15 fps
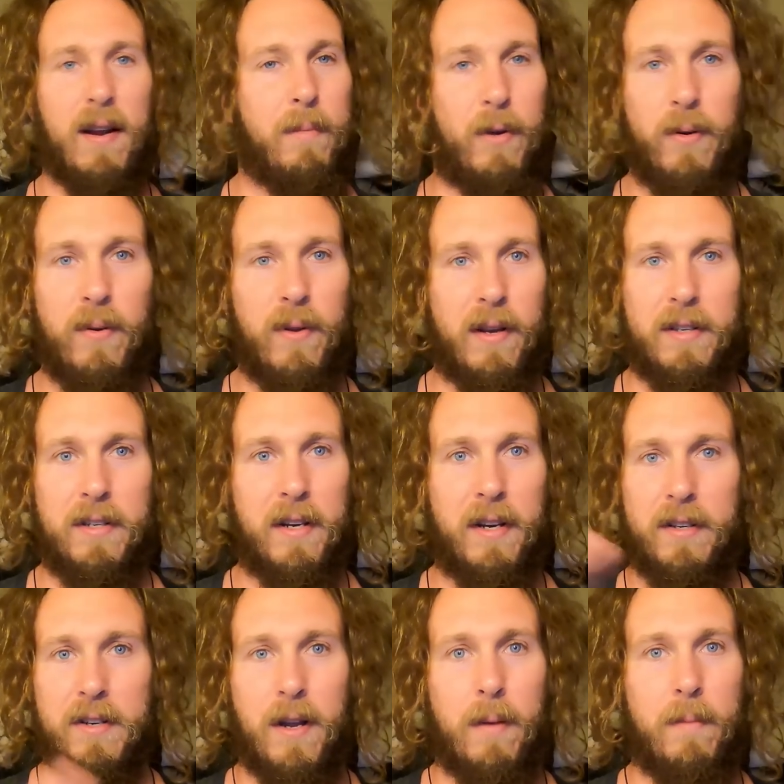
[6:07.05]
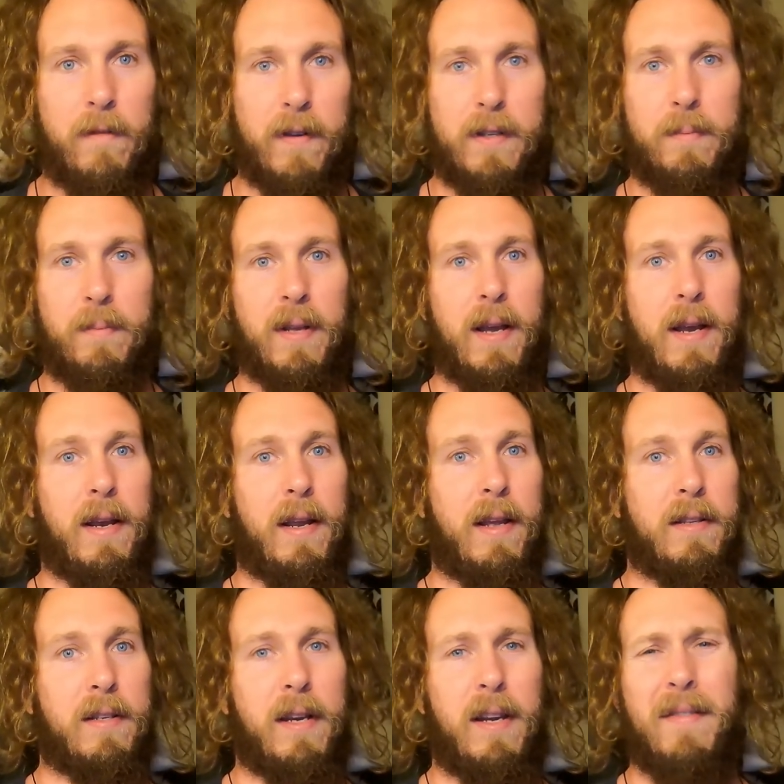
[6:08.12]
I'm doing a shitty job of explaining
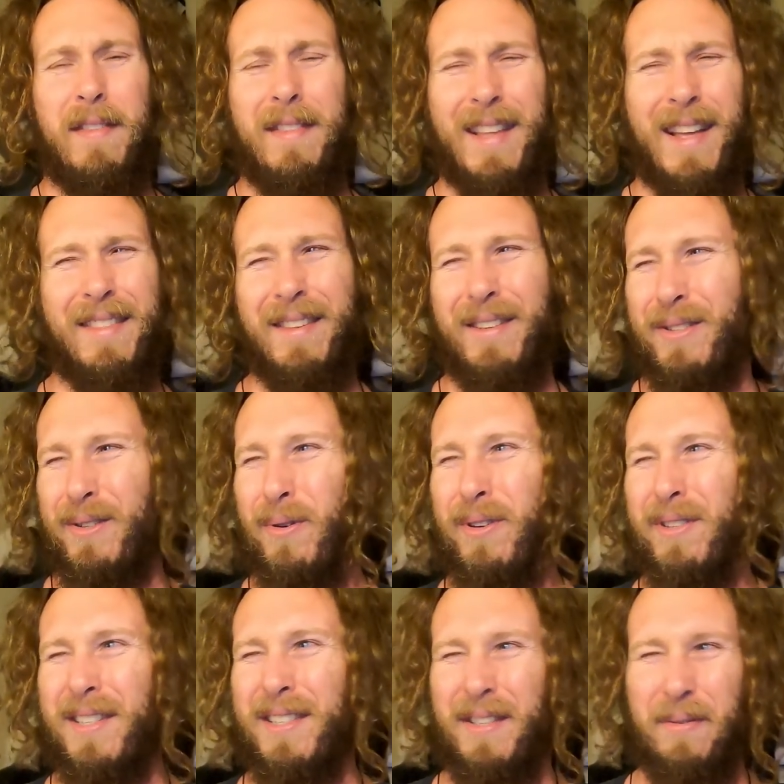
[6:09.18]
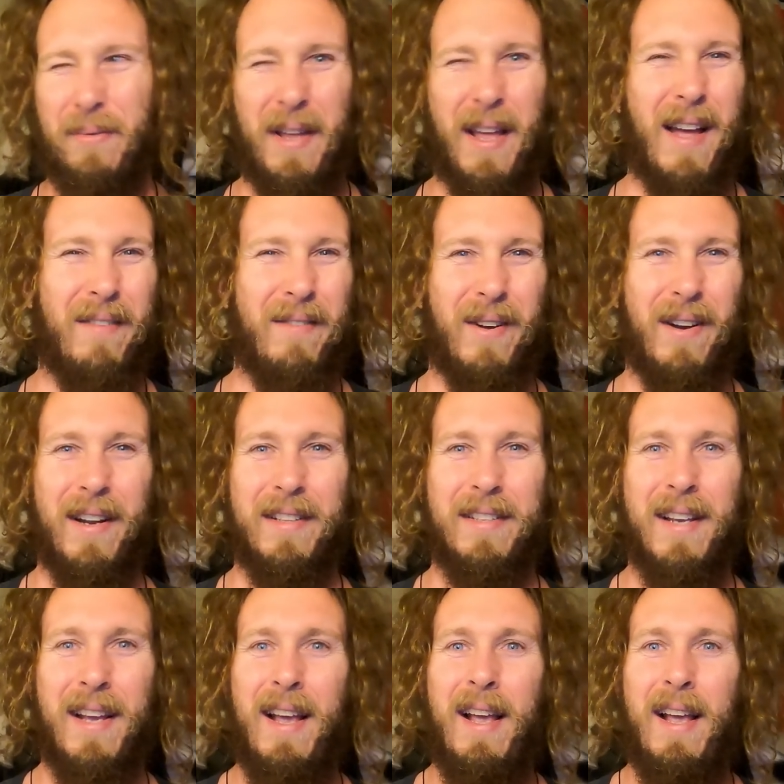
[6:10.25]
it, and even then the sources that we have on it